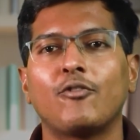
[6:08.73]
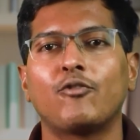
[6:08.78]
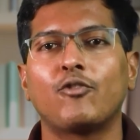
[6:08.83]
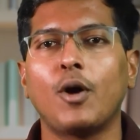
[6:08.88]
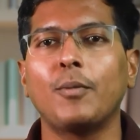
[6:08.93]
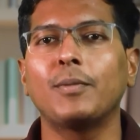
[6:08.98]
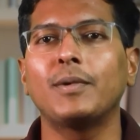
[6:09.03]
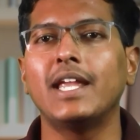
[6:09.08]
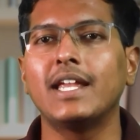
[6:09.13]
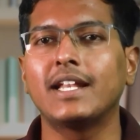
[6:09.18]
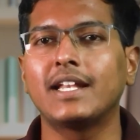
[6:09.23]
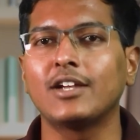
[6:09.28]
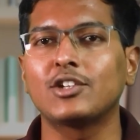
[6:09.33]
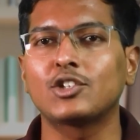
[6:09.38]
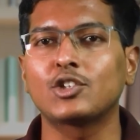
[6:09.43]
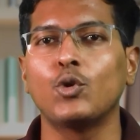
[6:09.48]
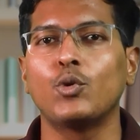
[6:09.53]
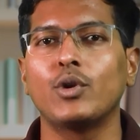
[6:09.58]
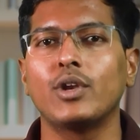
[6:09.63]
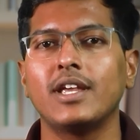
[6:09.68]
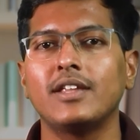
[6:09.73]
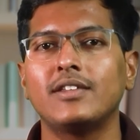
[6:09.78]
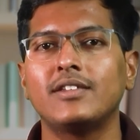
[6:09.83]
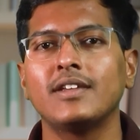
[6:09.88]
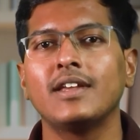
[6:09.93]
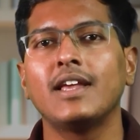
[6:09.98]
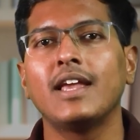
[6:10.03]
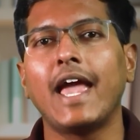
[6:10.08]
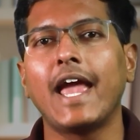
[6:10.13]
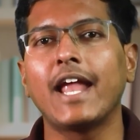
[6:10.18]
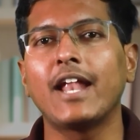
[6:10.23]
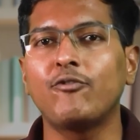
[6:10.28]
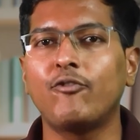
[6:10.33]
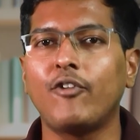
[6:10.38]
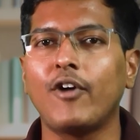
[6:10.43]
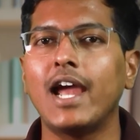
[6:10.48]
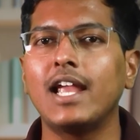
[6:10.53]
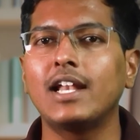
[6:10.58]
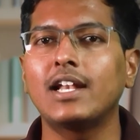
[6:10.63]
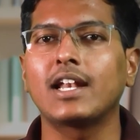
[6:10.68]
from data storage and
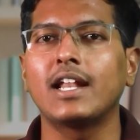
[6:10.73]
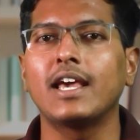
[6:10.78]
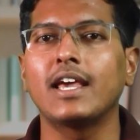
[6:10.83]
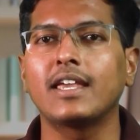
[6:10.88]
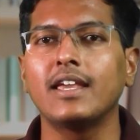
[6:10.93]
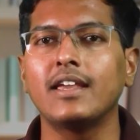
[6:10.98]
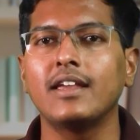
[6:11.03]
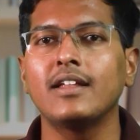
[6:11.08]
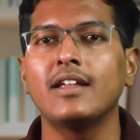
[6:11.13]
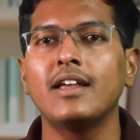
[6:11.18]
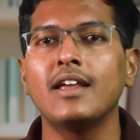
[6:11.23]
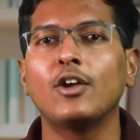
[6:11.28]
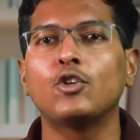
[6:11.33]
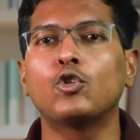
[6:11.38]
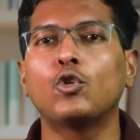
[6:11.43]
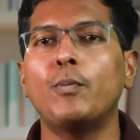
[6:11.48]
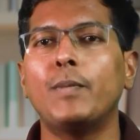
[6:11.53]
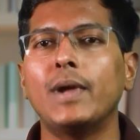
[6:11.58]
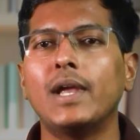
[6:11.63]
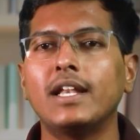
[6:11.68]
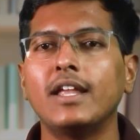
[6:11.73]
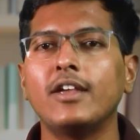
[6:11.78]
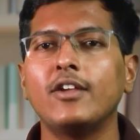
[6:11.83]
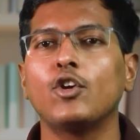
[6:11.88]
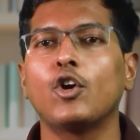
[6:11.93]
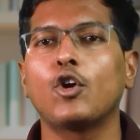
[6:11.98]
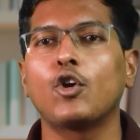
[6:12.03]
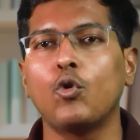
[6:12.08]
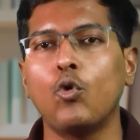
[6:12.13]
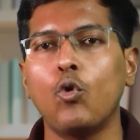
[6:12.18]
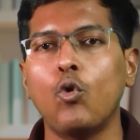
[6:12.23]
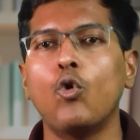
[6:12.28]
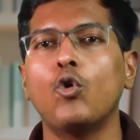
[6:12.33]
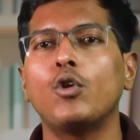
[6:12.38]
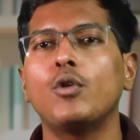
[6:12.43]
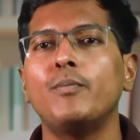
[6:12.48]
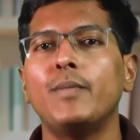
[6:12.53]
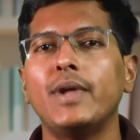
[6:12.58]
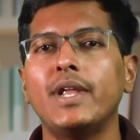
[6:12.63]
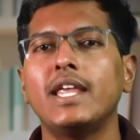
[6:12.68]
file tracking to building your
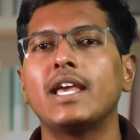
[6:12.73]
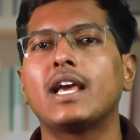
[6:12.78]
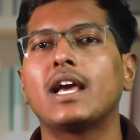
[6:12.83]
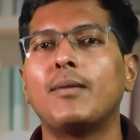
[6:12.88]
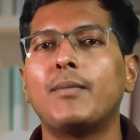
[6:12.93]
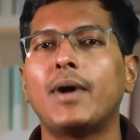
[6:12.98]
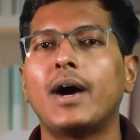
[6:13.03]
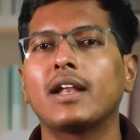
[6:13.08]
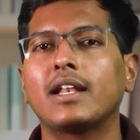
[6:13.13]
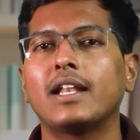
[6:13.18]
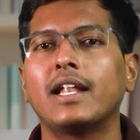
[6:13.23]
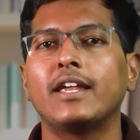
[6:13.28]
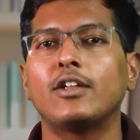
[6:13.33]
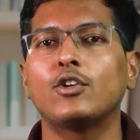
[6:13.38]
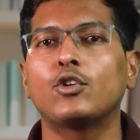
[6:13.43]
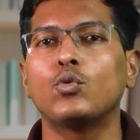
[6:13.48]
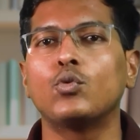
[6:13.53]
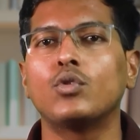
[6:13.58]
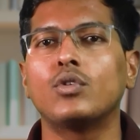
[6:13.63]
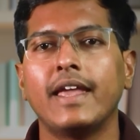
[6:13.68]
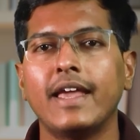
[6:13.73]
own mini command line tool.